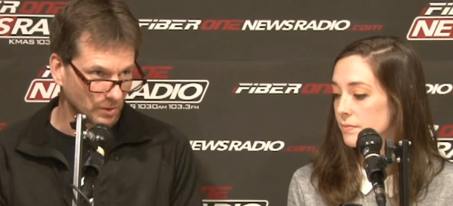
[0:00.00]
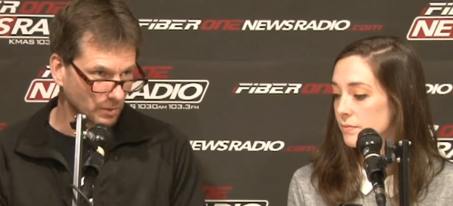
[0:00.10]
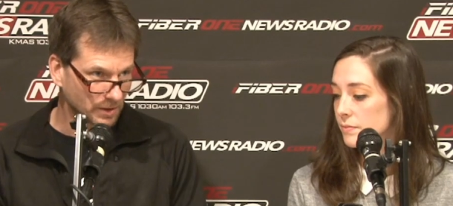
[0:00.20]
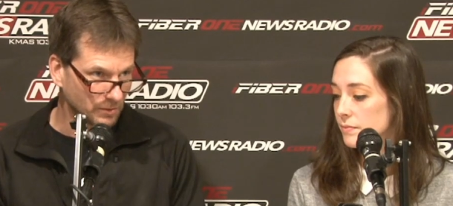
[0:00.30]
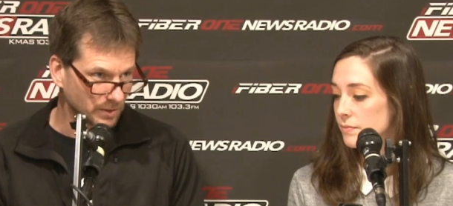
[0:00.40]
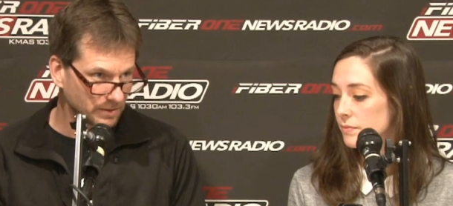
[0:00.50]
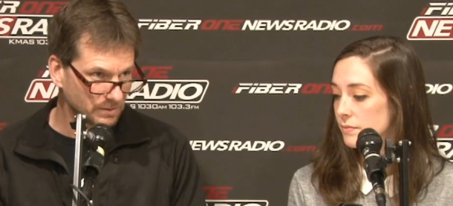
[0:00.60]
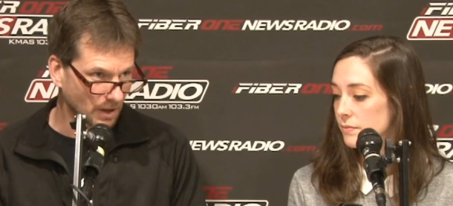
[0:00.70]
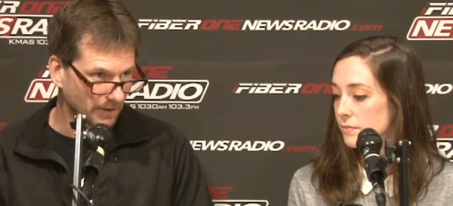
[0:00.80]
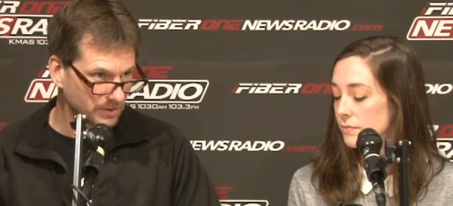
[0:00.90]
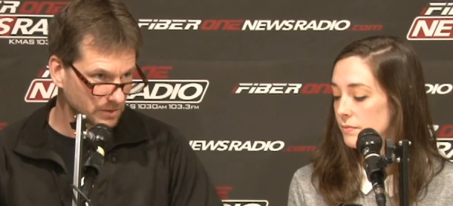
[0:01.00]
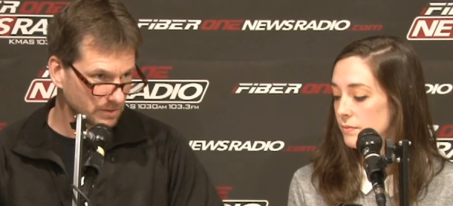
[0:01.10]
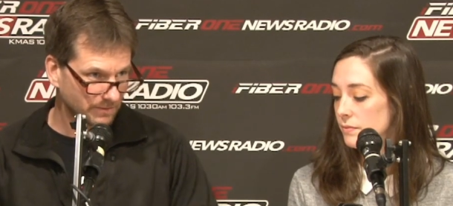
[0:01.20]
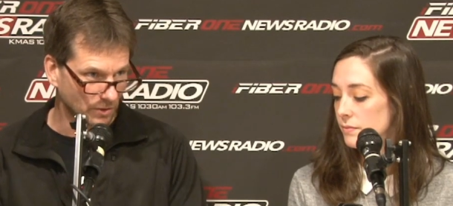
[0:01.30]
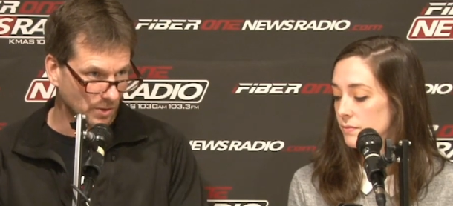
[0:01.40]
Speaker 1: we're working with
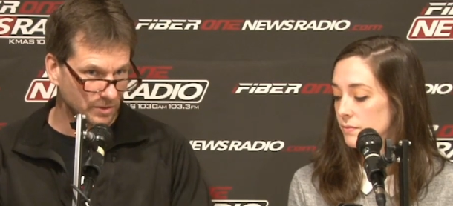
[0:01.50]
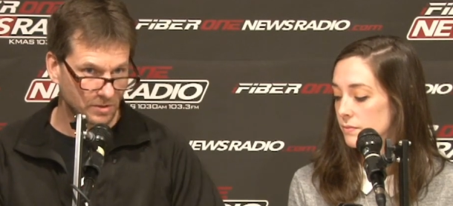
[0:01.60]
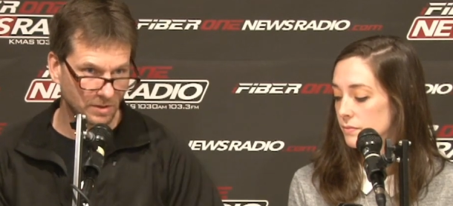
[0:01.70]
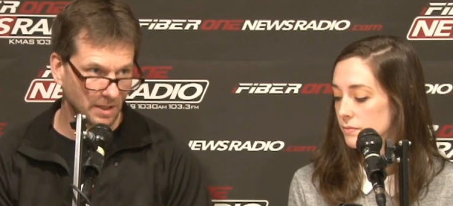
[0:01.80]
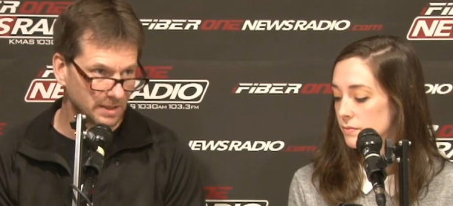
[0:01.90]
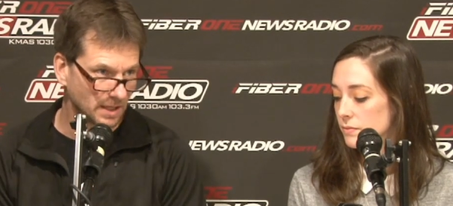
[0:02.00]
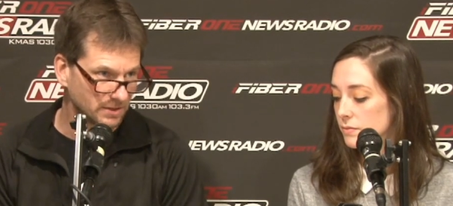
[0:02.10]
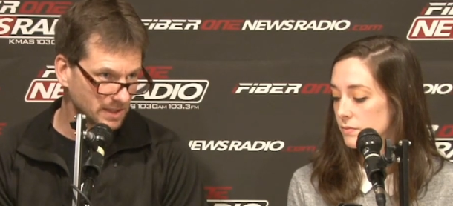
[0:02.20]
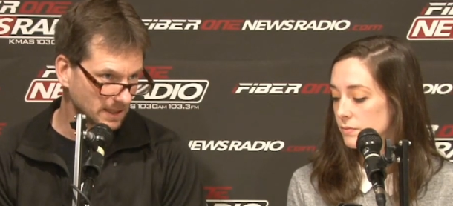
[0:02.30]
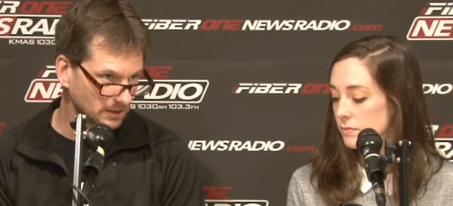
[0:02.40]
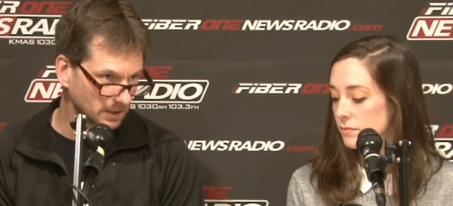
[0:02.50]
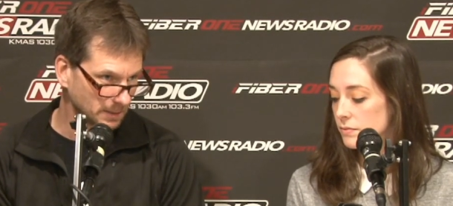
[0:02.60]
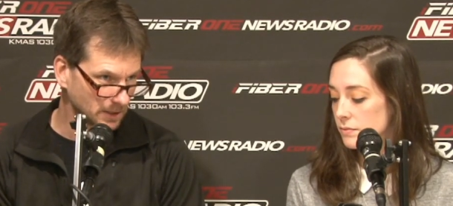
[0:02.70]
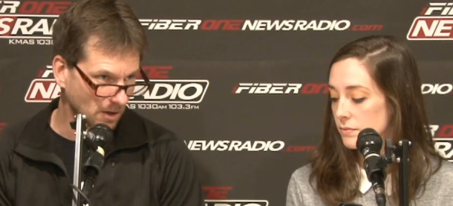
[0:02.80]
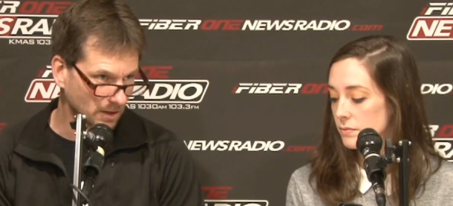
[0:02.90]
novice folks, it does take a little
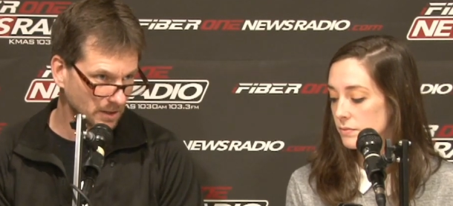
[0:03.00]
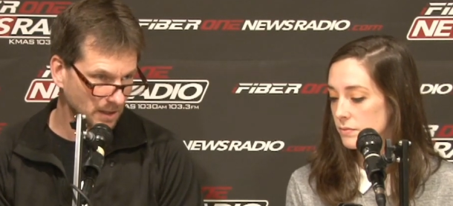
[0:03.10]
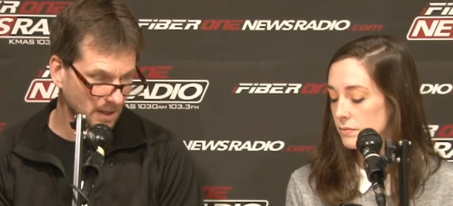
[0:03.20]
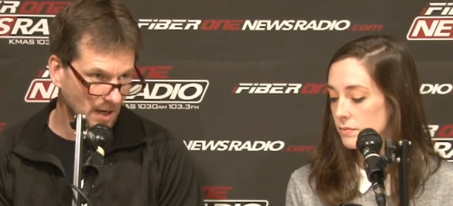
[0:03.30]
bit longer.